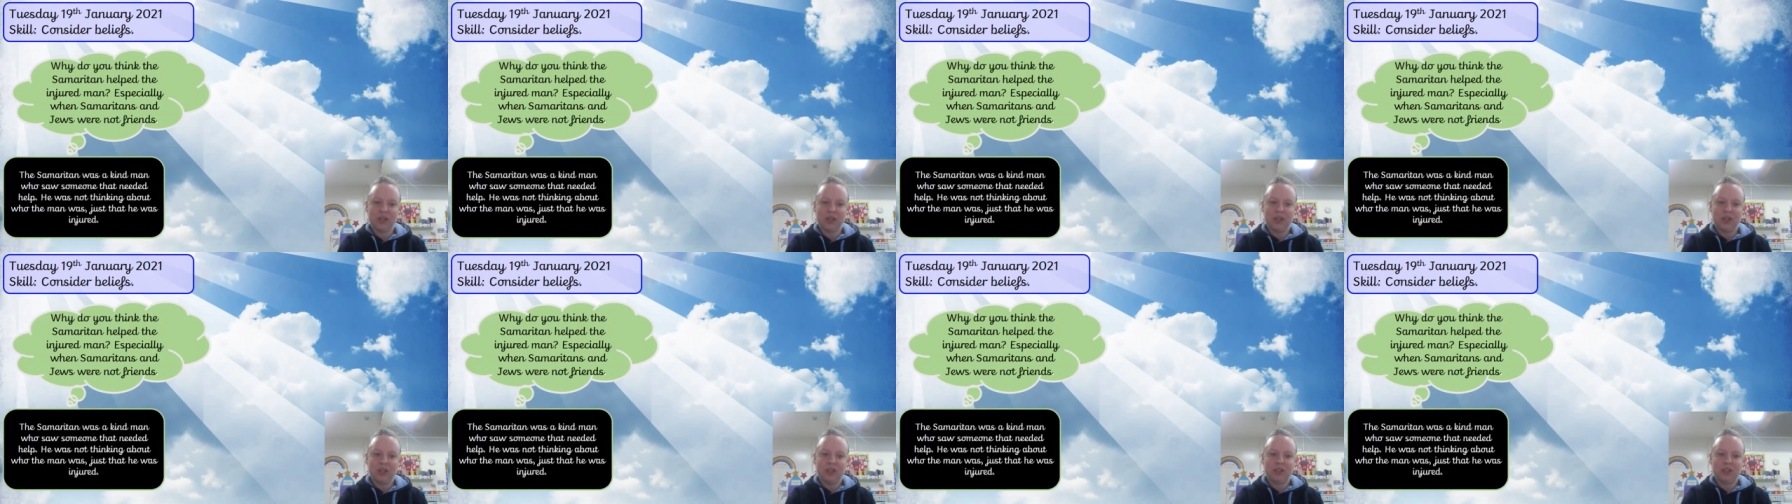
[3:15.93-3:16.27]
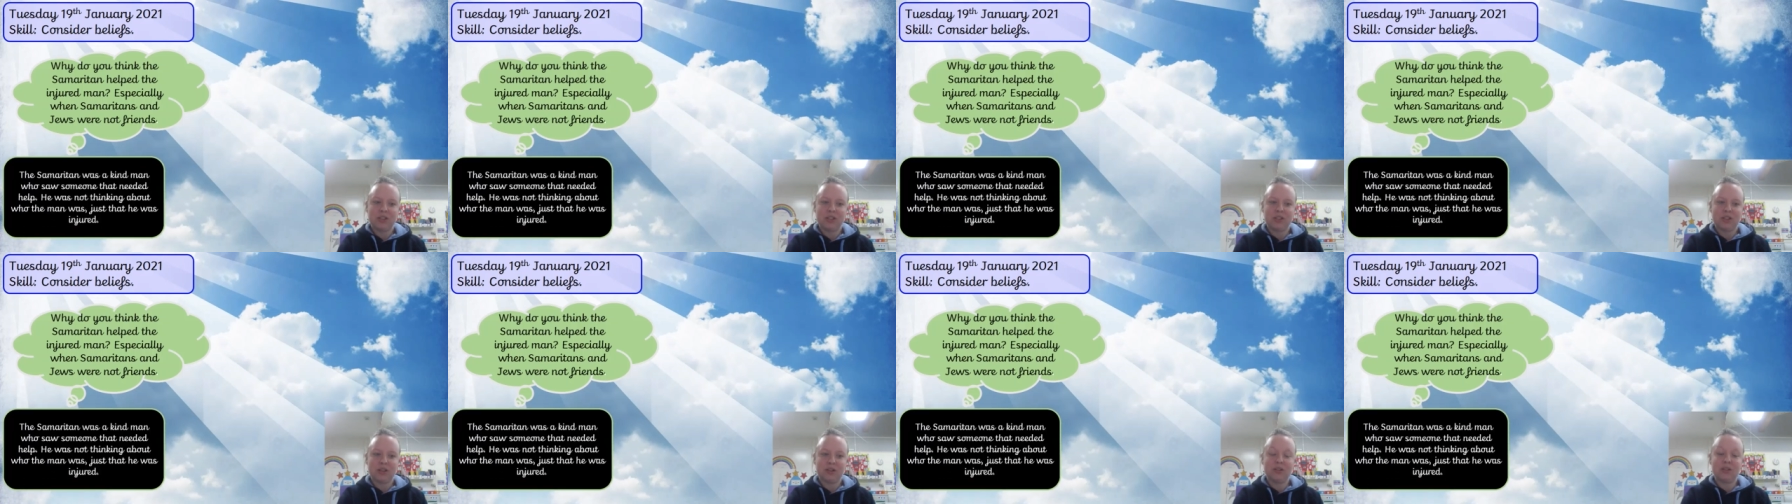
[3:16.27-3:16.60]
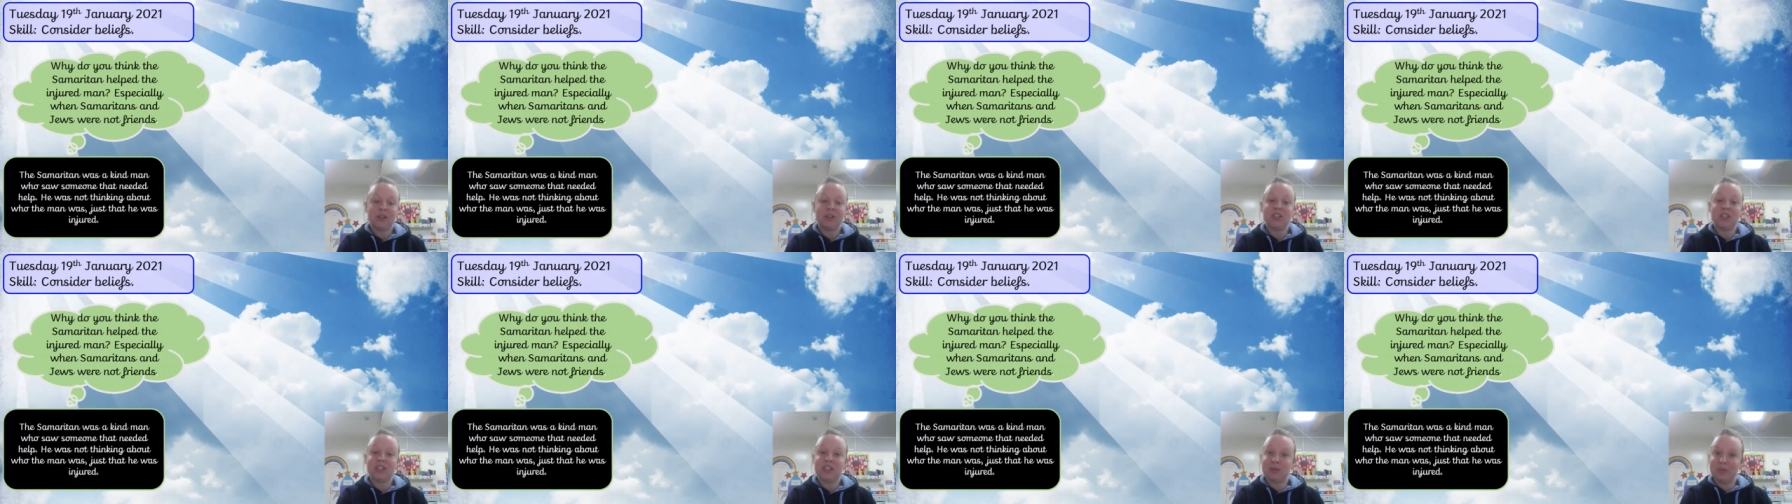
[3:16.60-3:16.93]
So
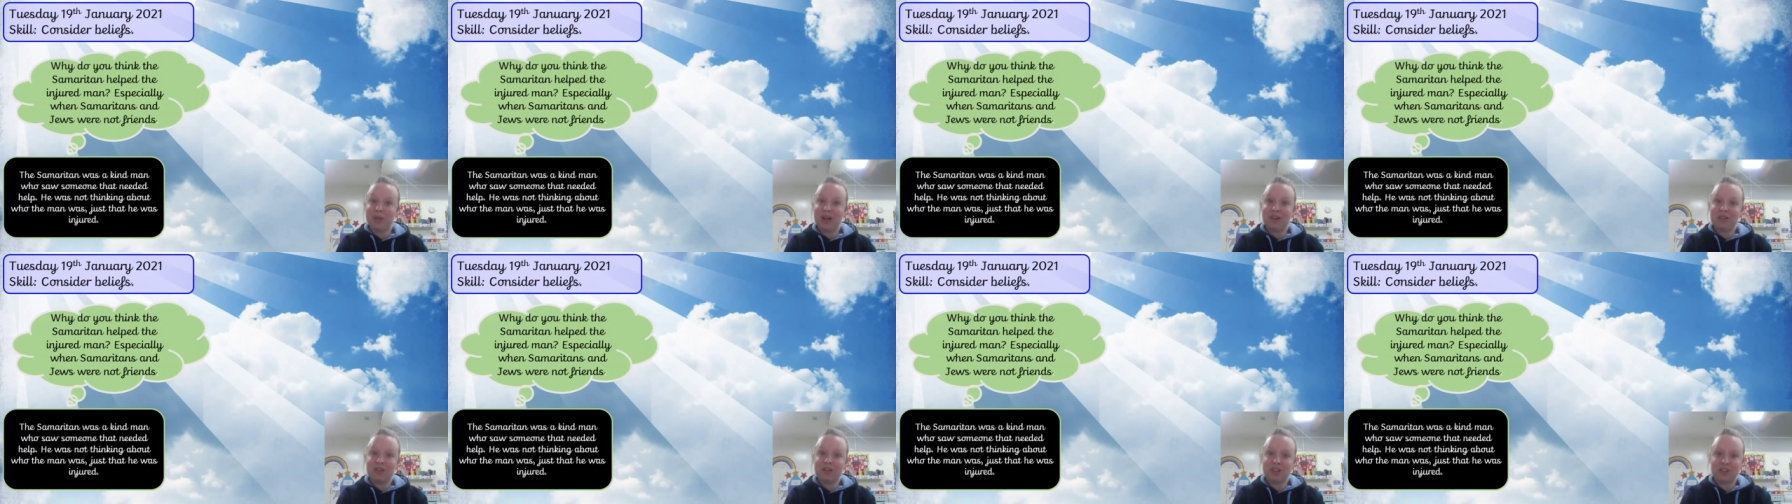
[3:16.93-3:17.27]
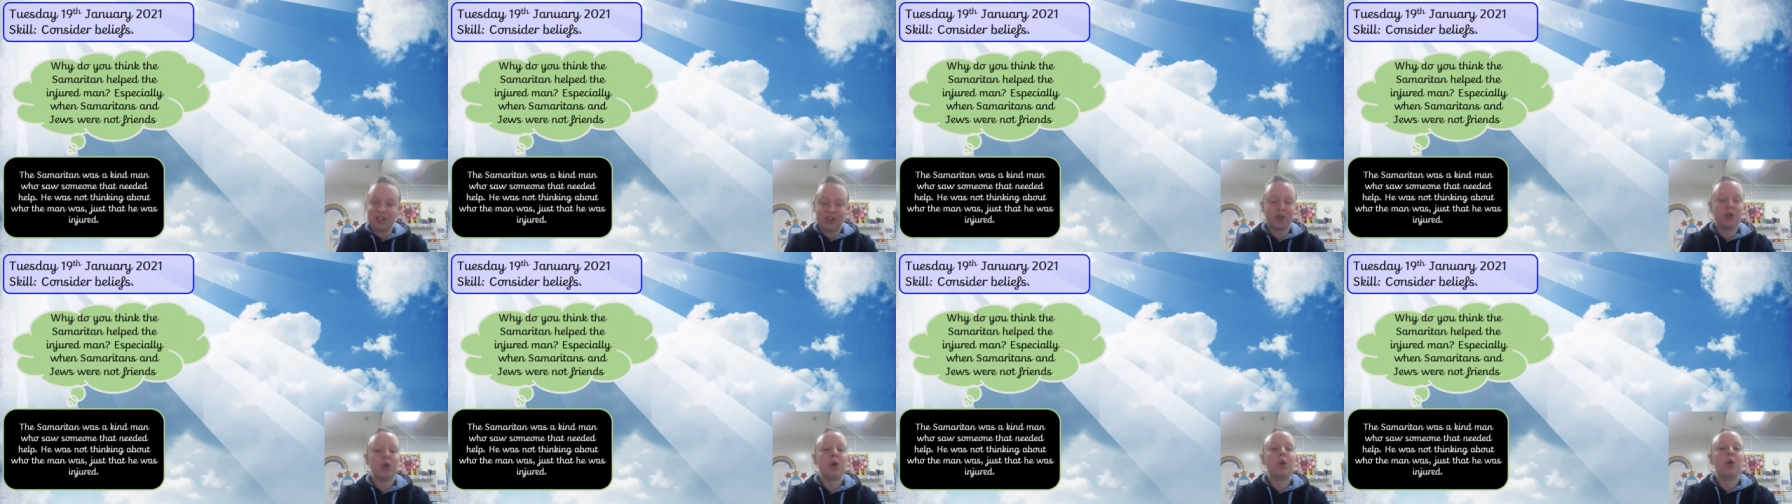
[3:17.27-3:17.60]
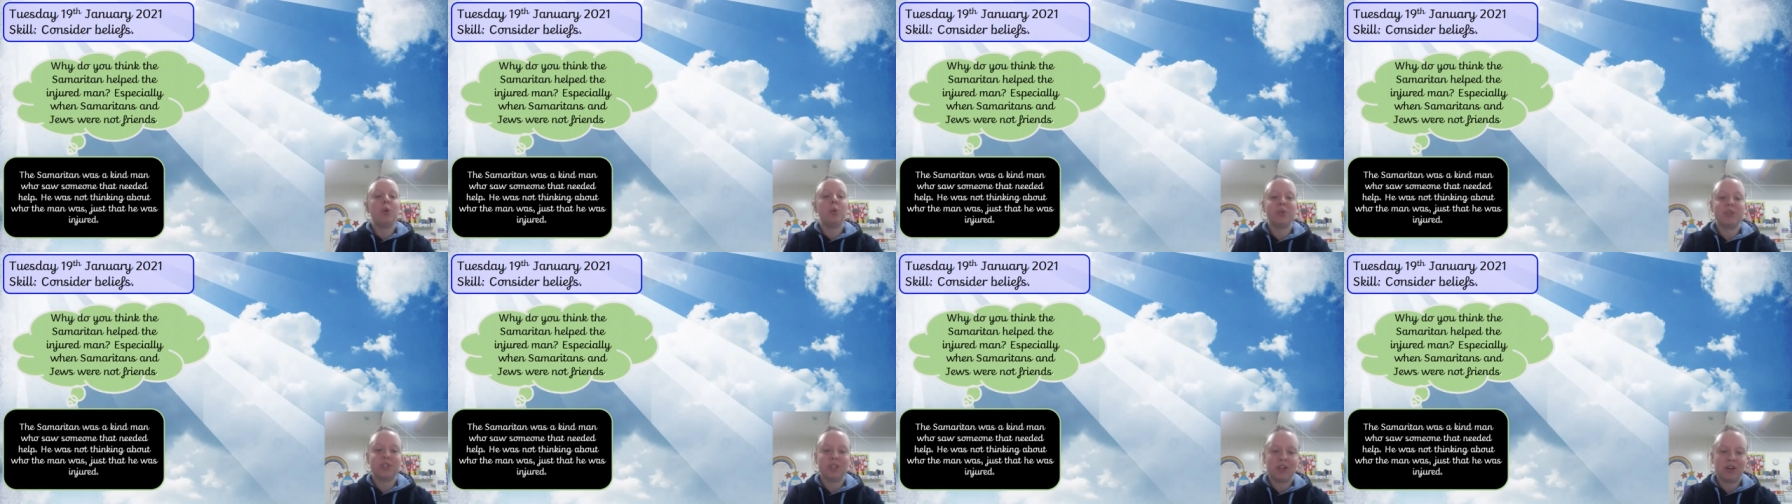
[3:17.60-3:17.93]
the Samaritan
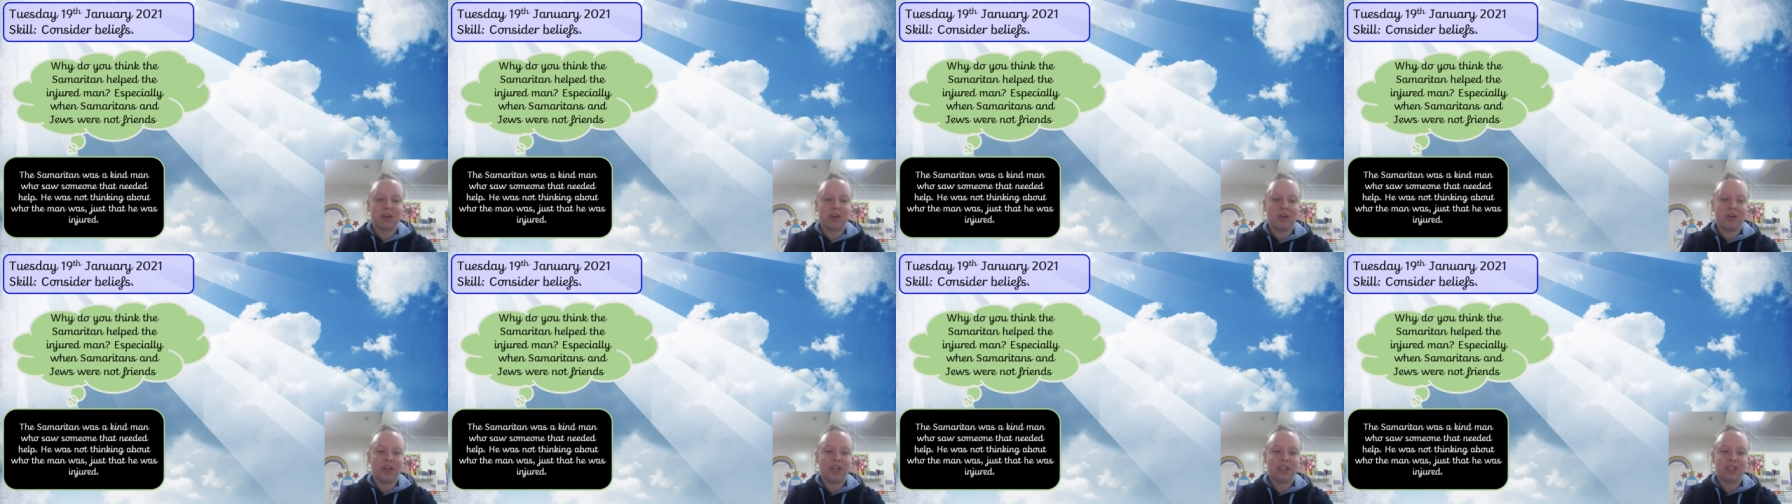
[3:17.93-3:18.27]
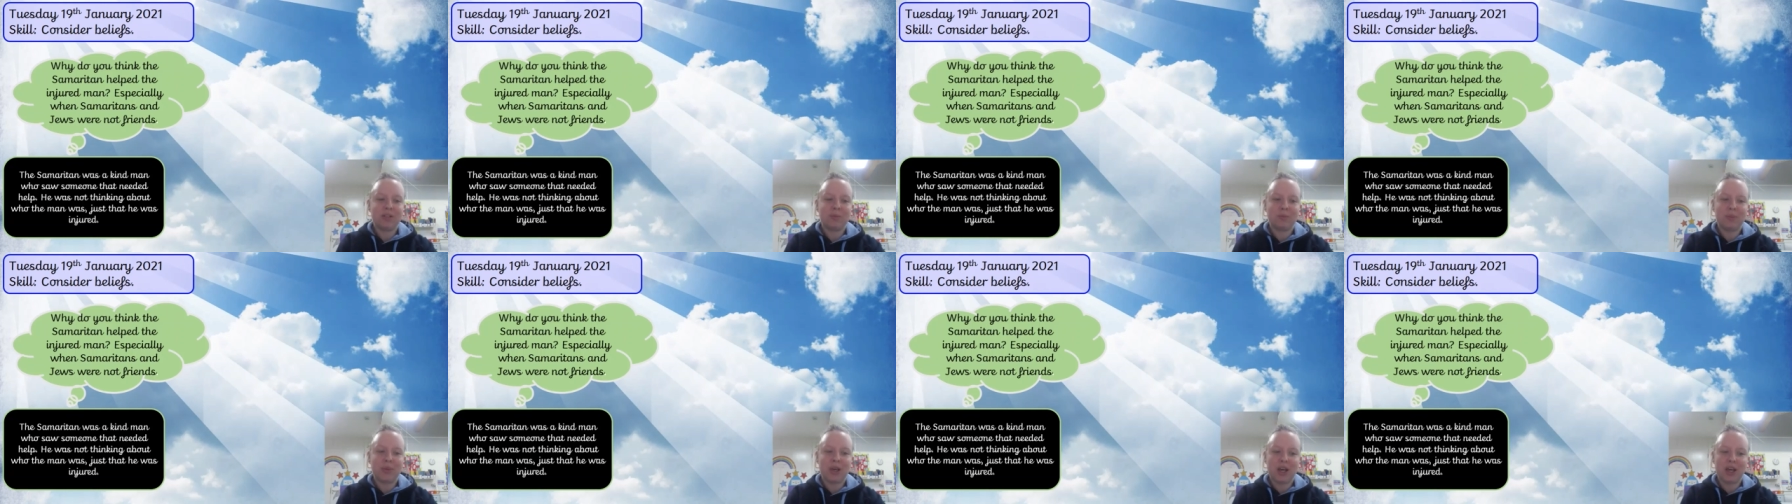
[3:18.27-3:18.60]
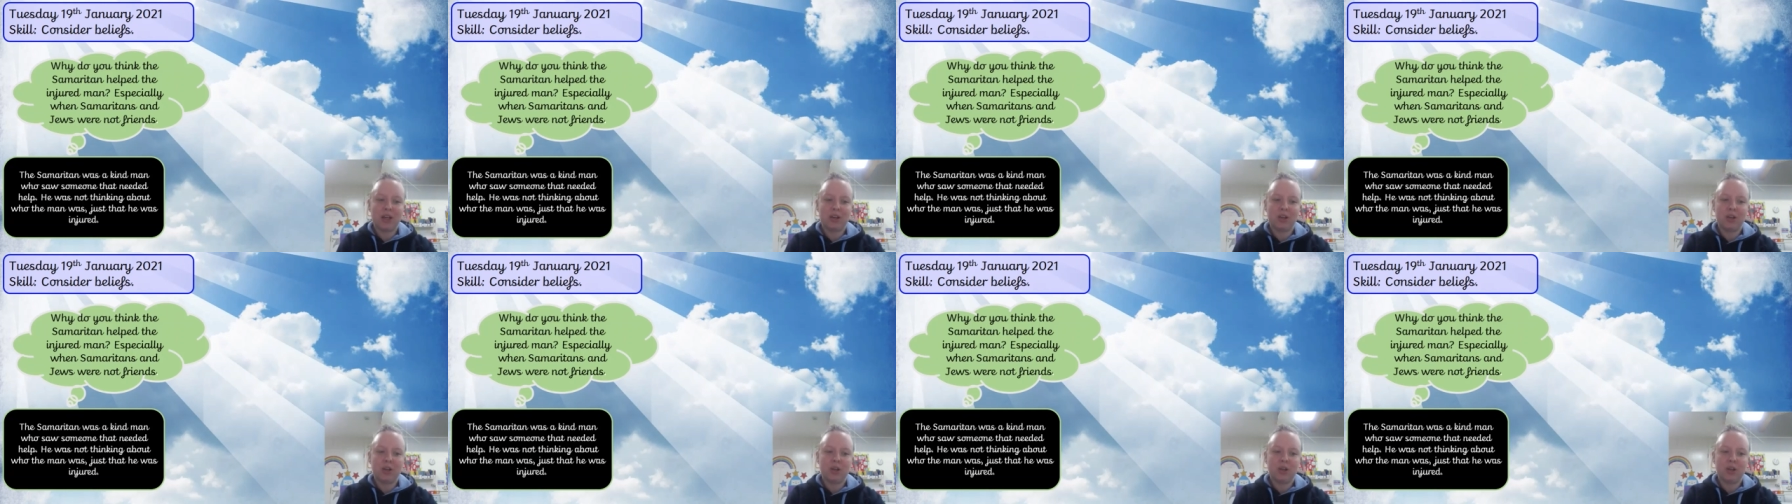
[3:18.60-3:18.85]
was a kind man